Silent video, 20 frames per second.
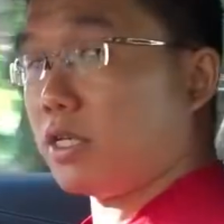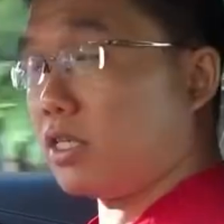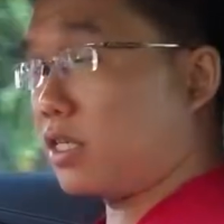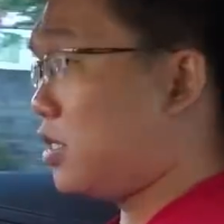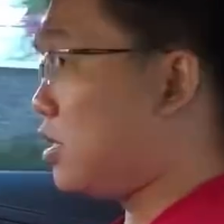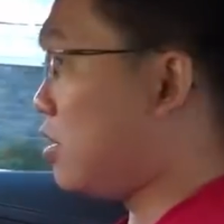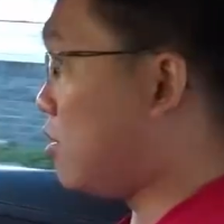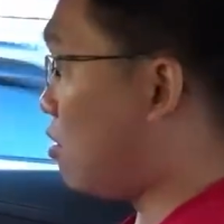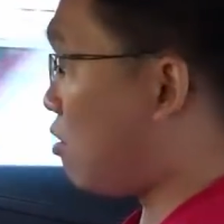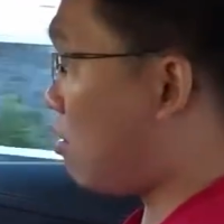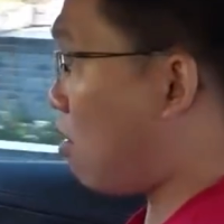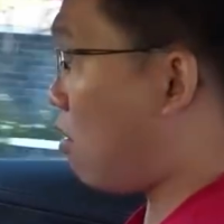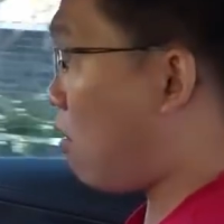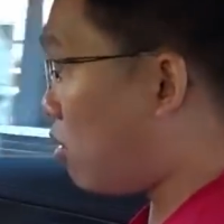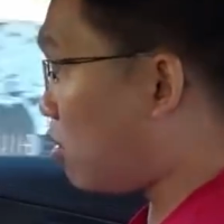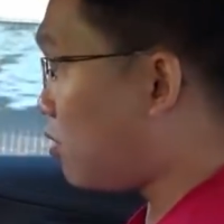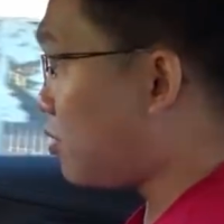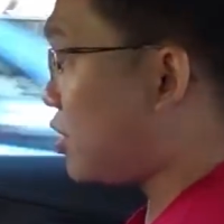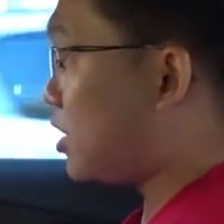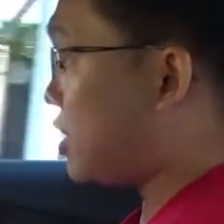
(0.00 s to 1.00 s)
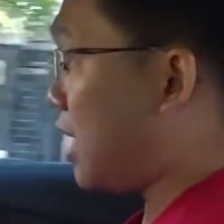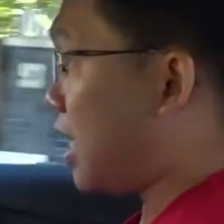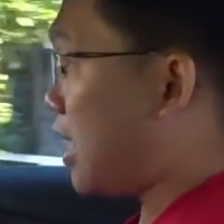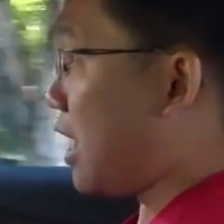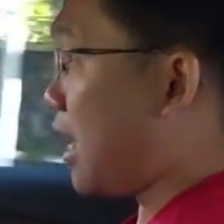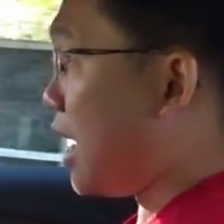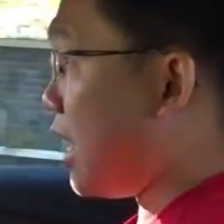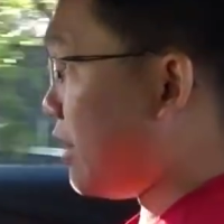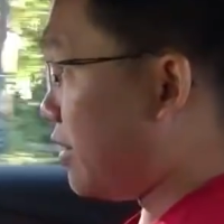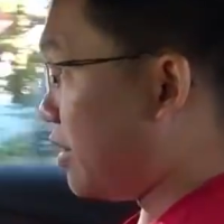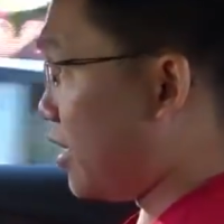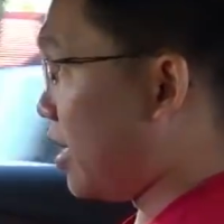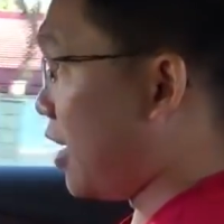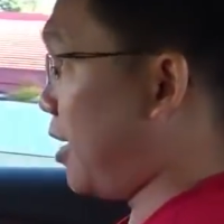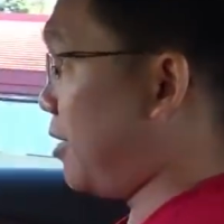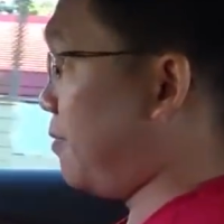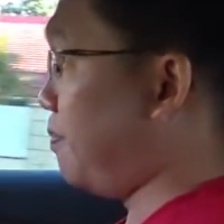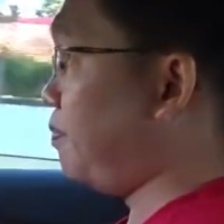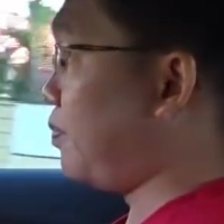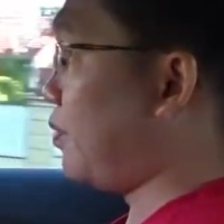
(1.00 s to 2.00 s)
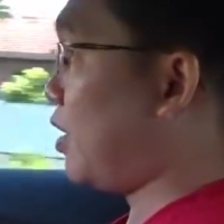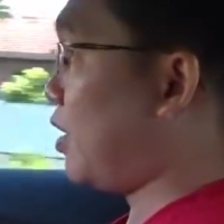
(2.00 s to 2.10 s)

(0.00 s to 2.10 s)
But still, all said and done,